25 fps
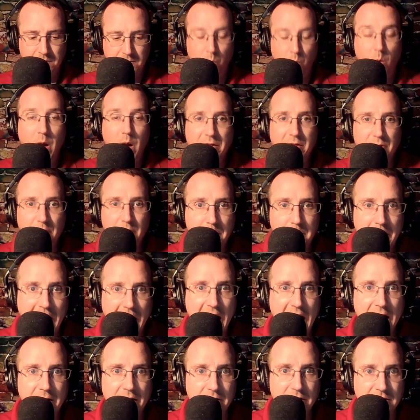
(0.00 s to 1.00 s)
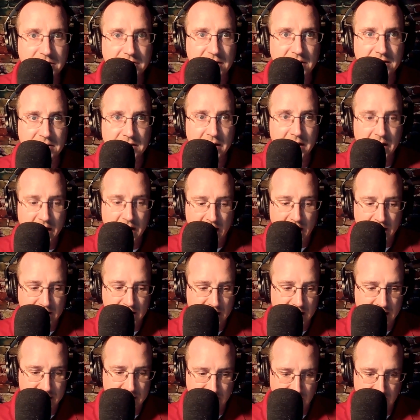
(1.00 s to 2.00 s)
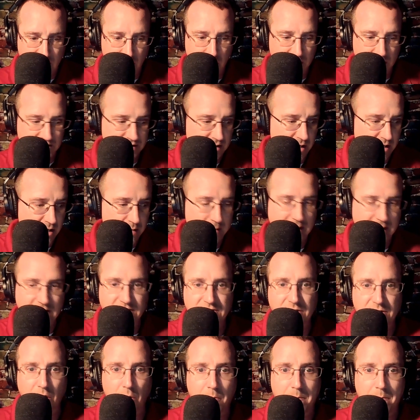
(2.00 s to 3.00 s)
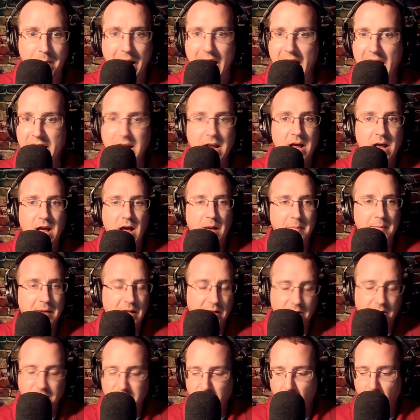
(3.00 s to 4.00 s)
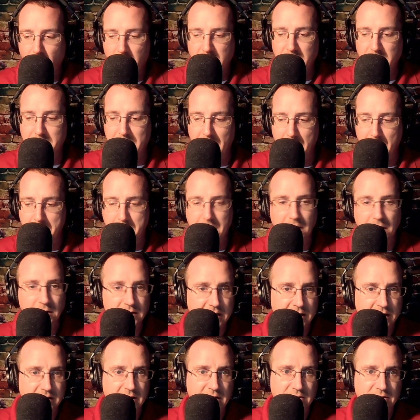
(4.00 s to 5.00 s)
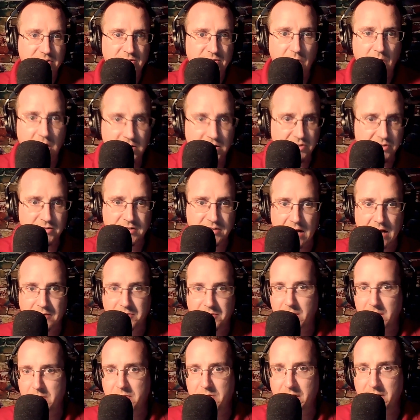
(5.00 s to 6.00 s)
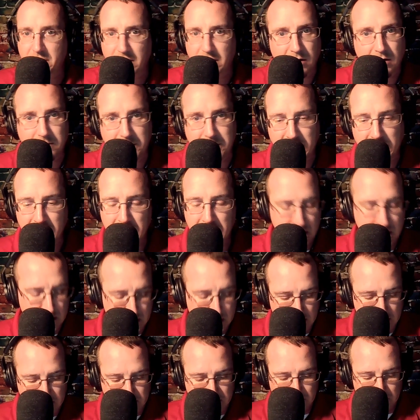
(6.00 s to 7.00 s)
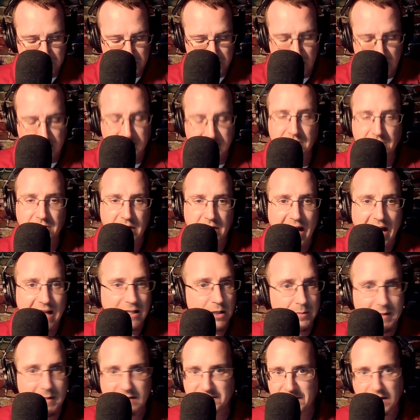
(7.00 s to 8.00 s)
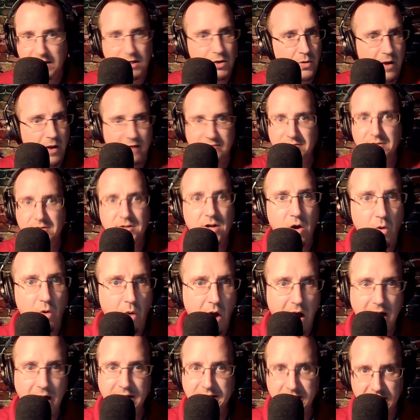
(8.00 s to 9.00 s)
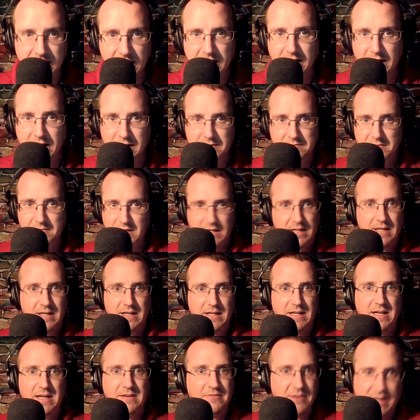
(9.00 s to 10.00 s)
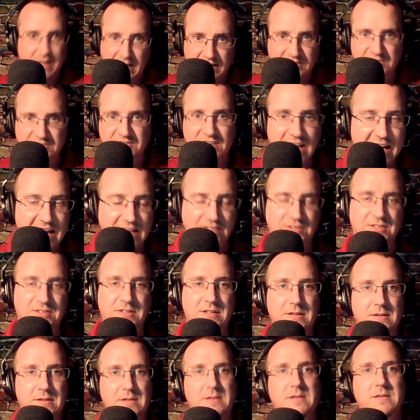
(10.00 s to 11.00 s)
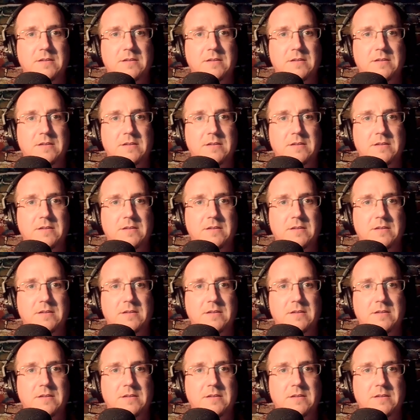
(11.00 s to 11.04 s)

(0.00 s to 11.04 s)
weather patterns, you know, is it going to be so bad? I mean, you're talking about building these structures out there that are going to be subjected to elements that you have no idea even exist.